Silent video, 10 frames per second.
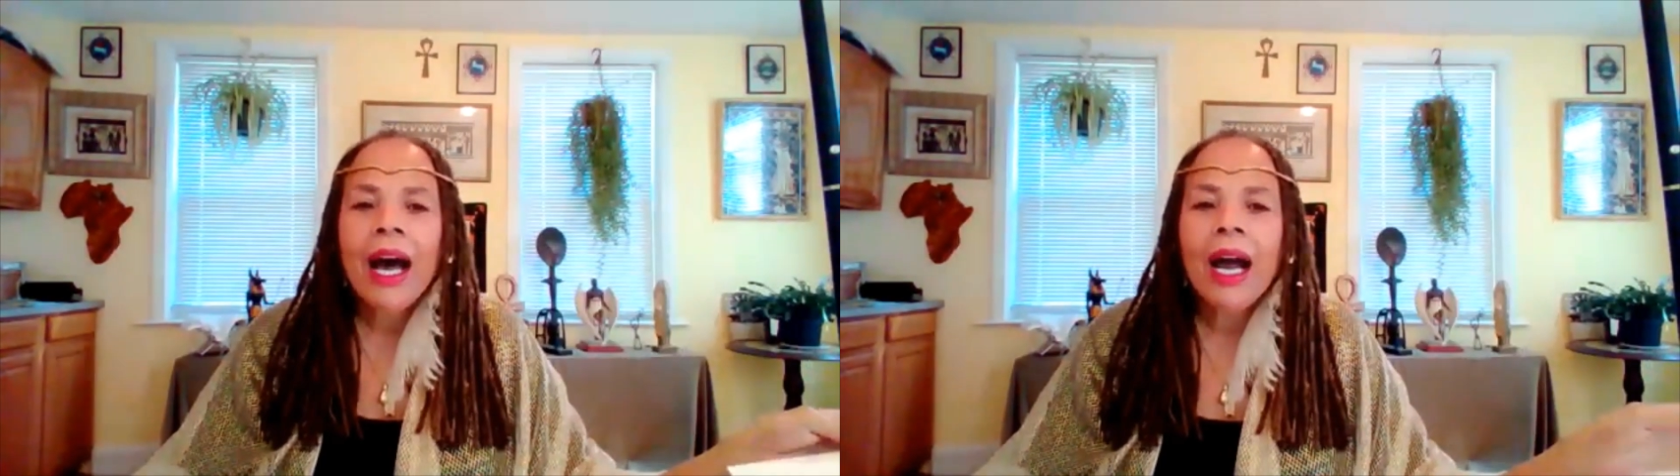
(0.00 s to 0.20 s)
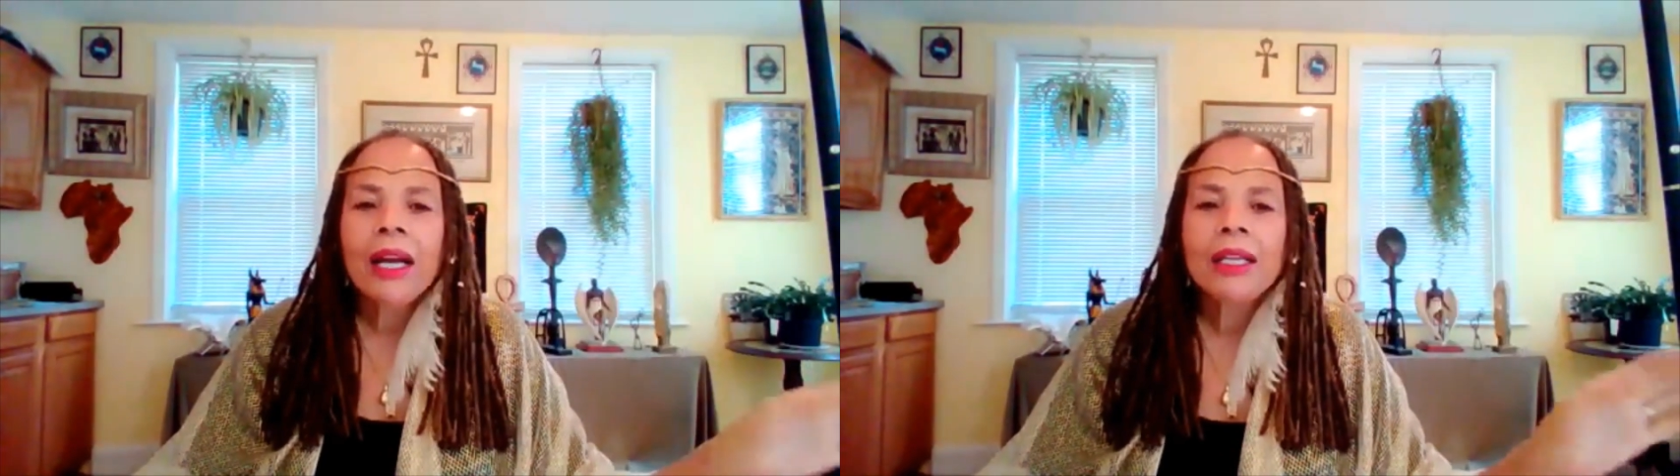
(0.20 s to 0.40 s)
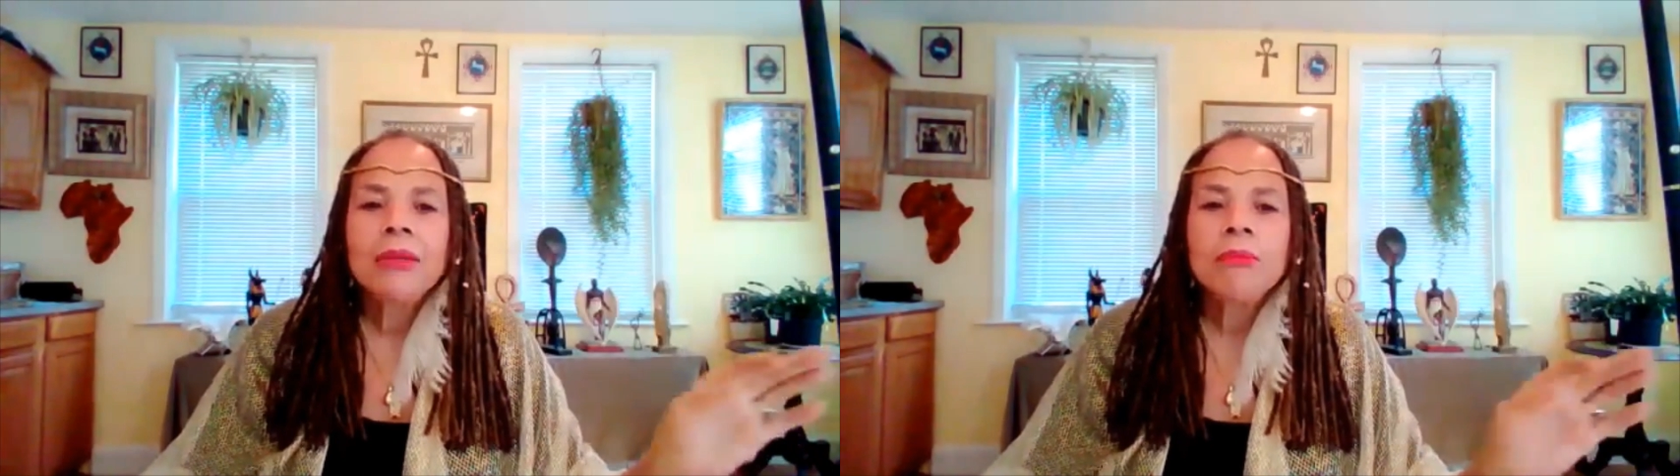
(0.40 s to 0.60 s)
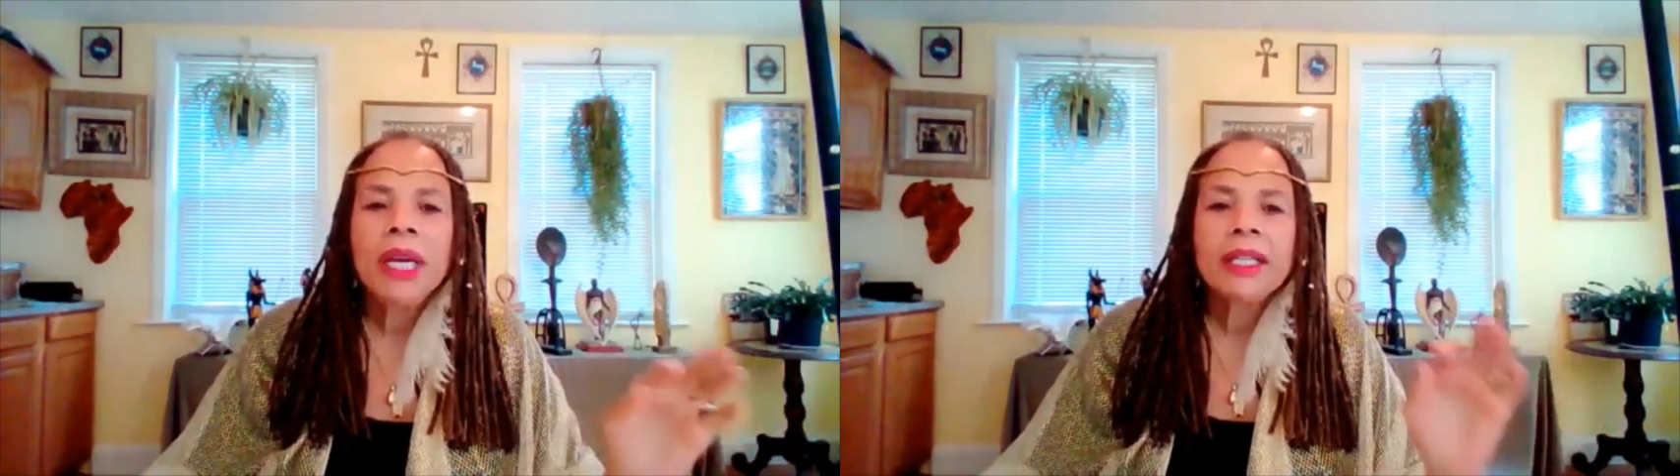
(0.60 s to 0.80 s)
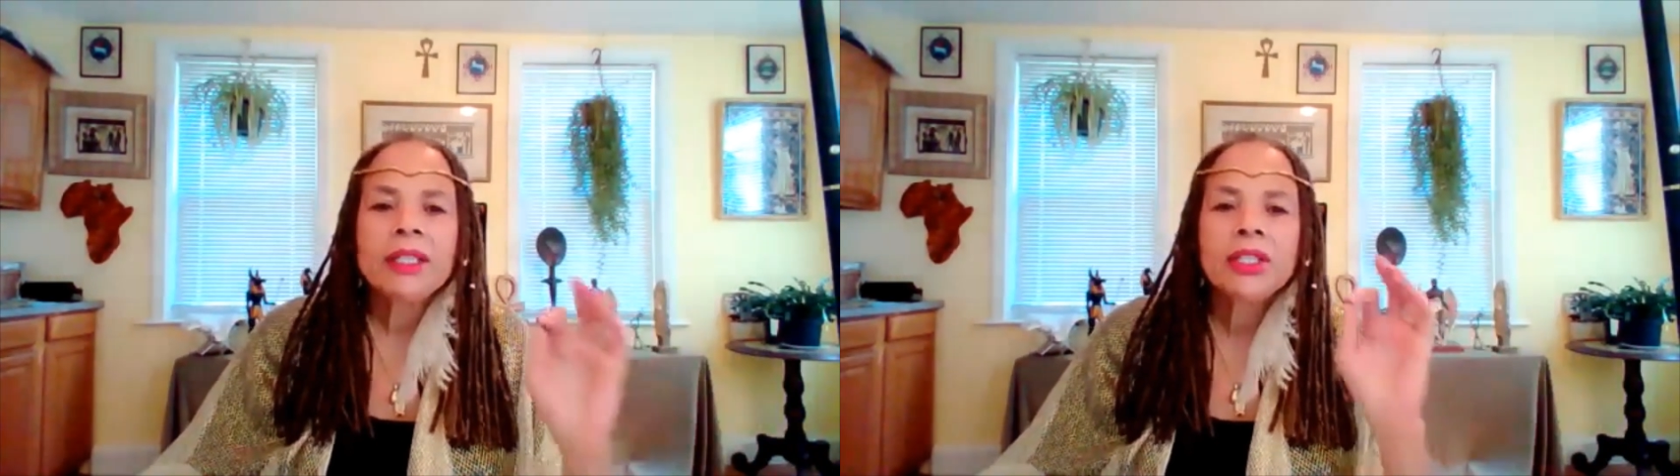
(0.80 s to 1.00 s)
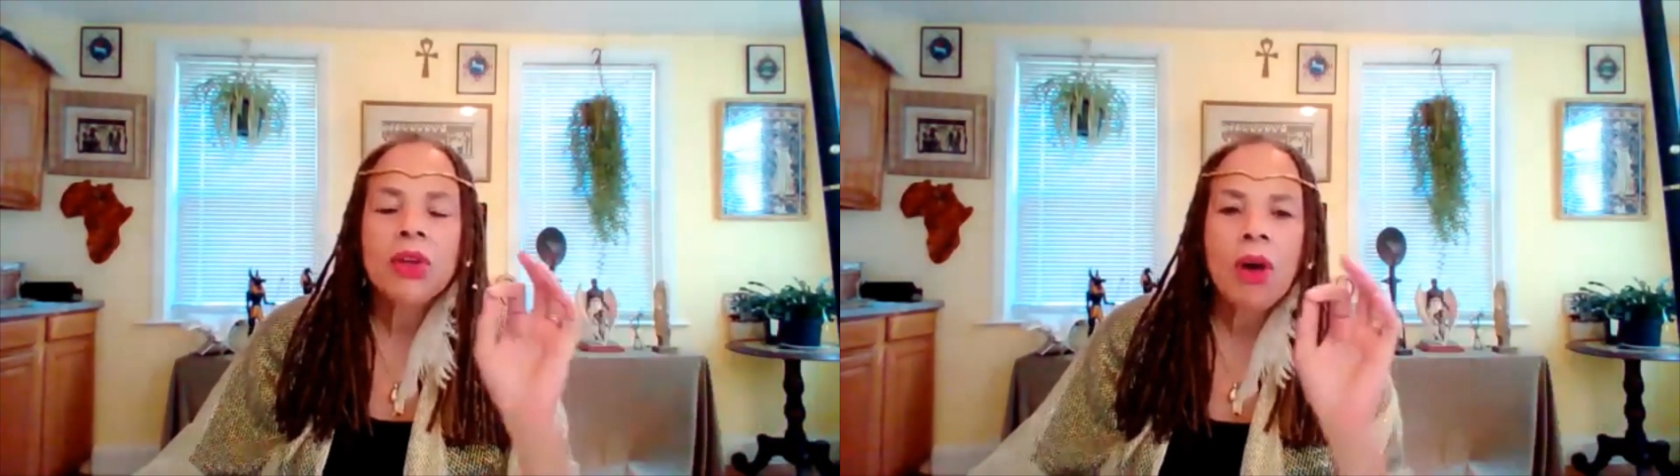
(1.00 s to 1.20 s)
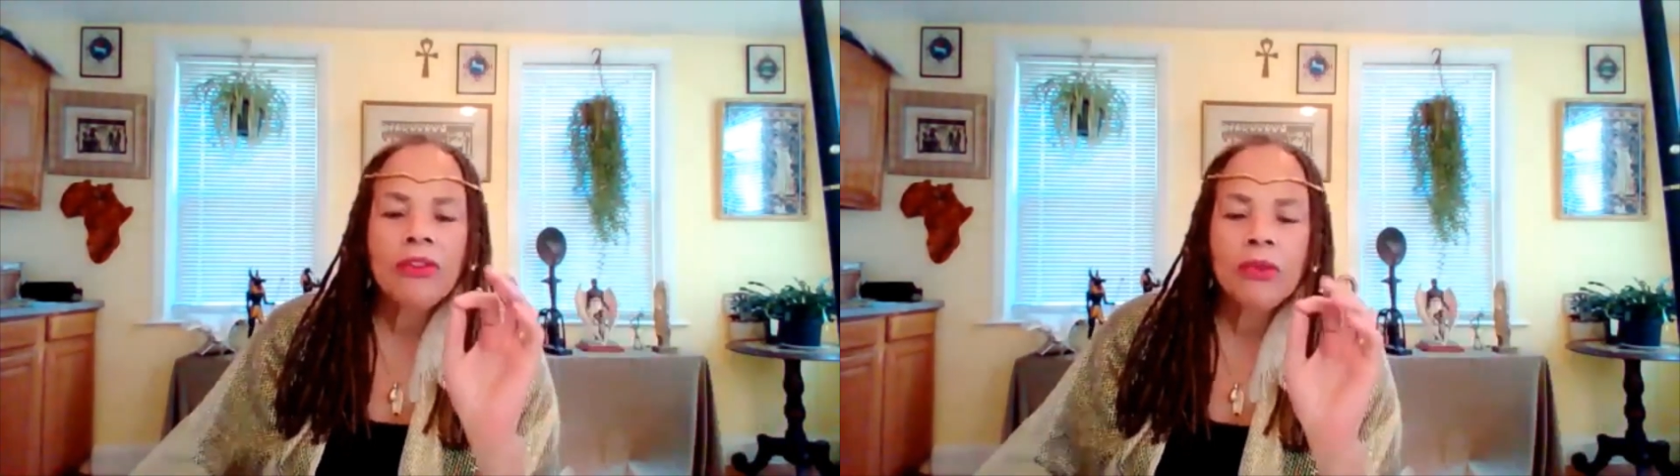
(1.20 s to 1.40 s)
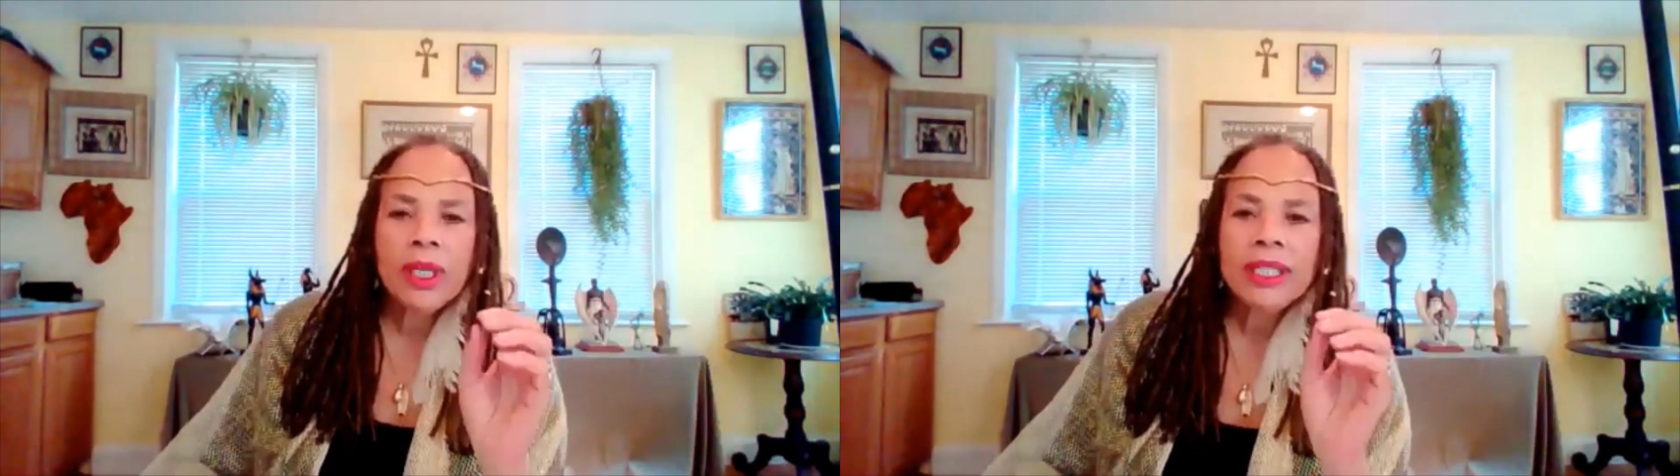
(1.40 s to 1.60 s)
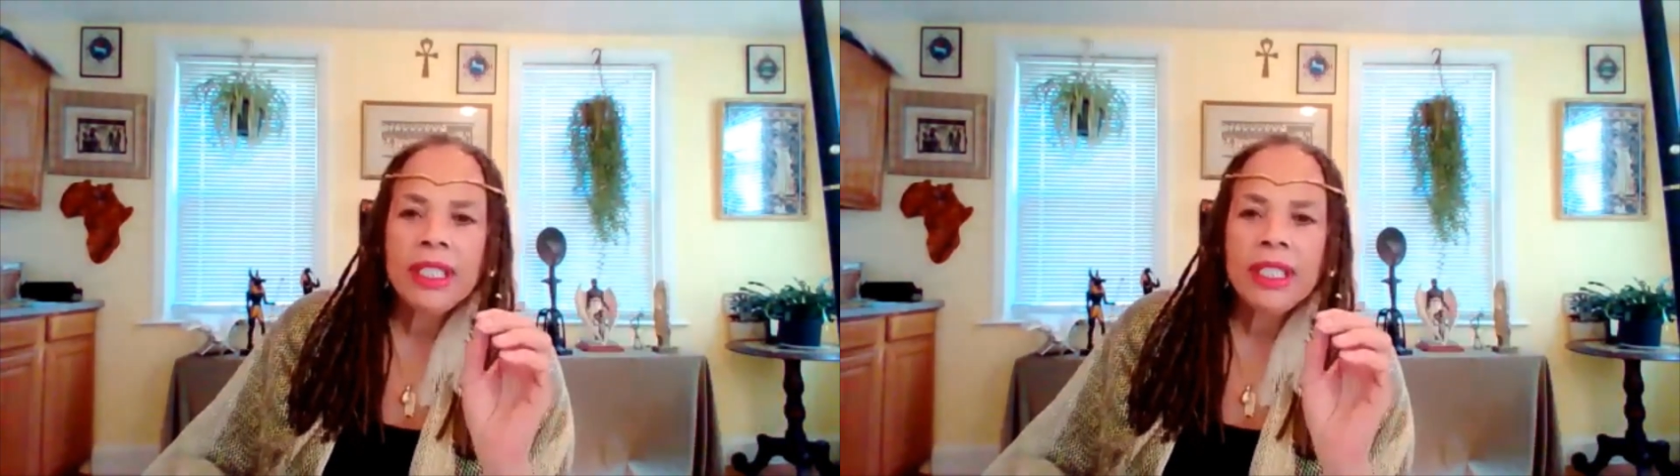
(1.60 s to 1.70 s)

Our Kemetic software